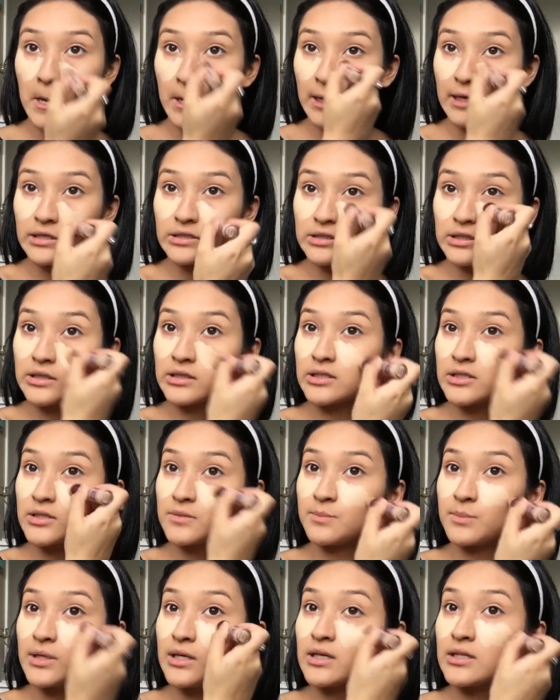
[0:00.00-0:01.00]
y'all seen this
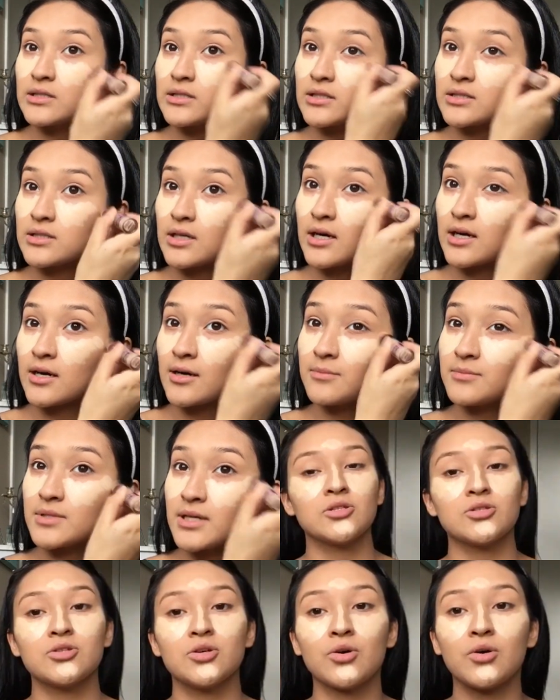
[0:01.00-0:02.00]
millions of times.
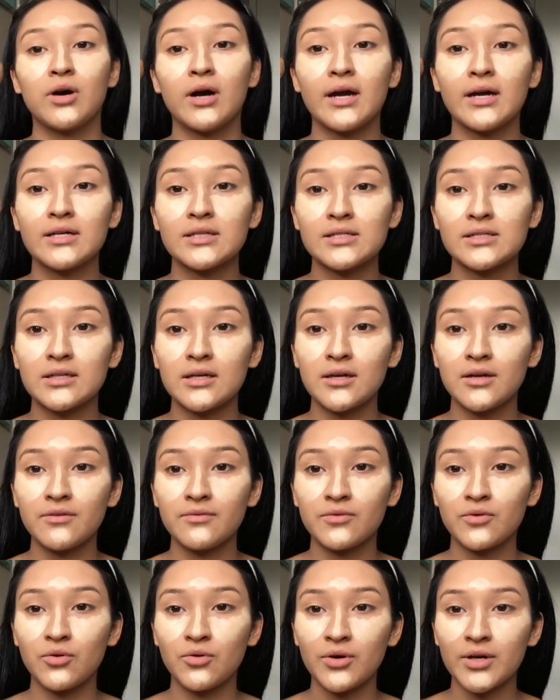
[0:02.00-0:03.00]
So instead
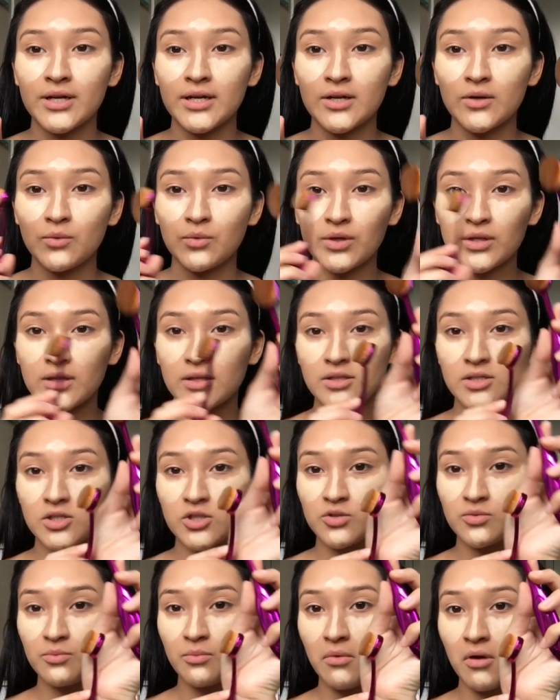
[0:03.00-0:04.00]
of going in with the
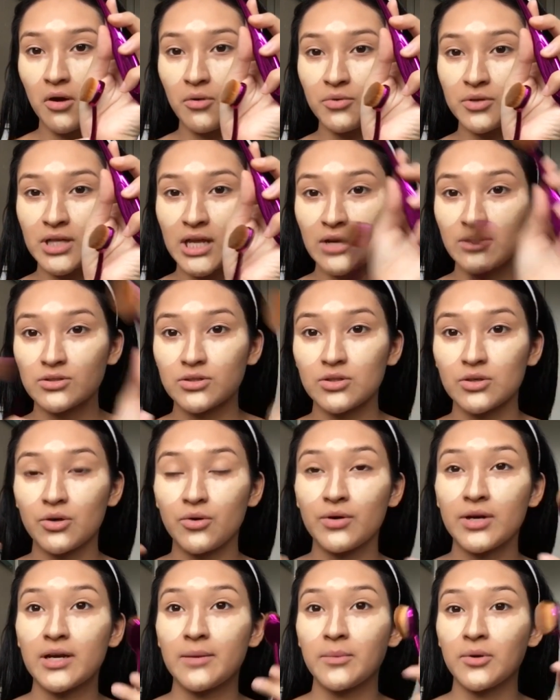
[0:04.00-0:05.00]
small one that I was gonna
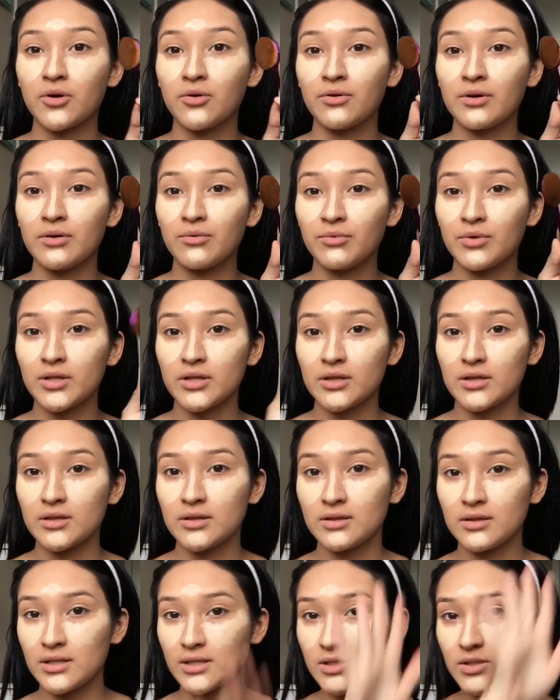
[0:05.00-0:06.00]
go in, I'm gonna go in with
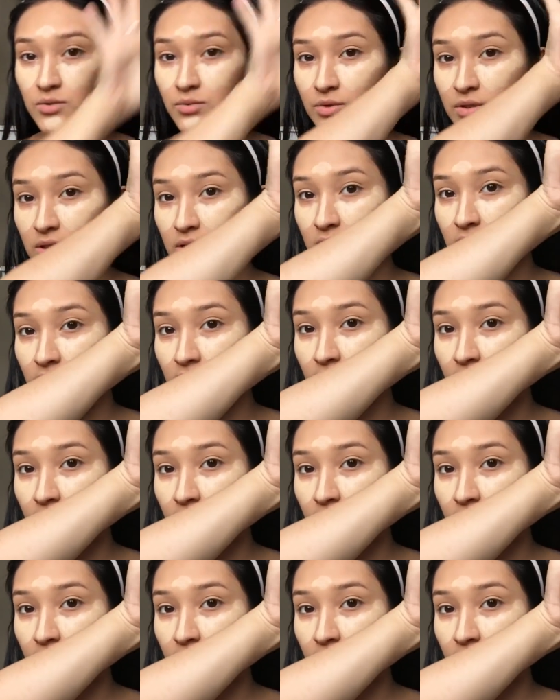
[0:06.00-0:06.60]
this one,